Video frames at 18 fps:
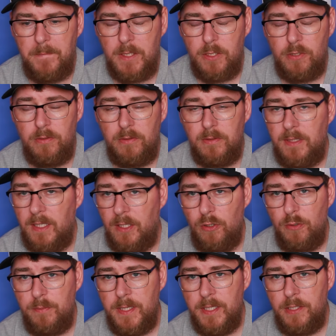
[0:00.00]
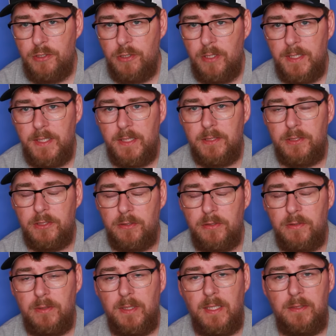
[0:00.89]
So I hope you enjoyed it.
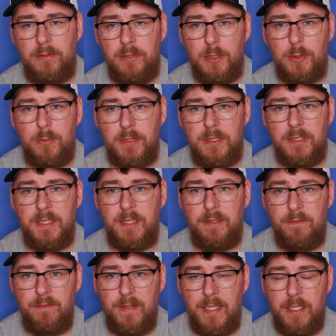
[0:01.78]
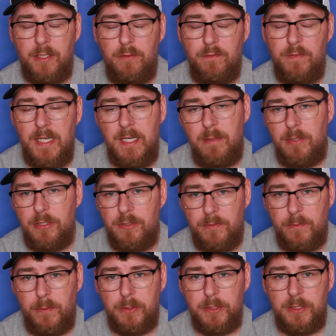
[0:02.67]
So I just want to say thank you very
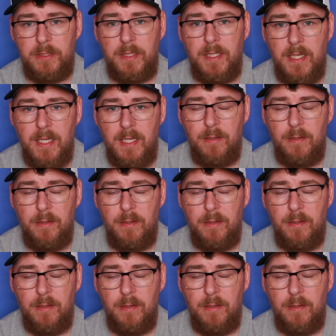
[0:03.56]
much for watching.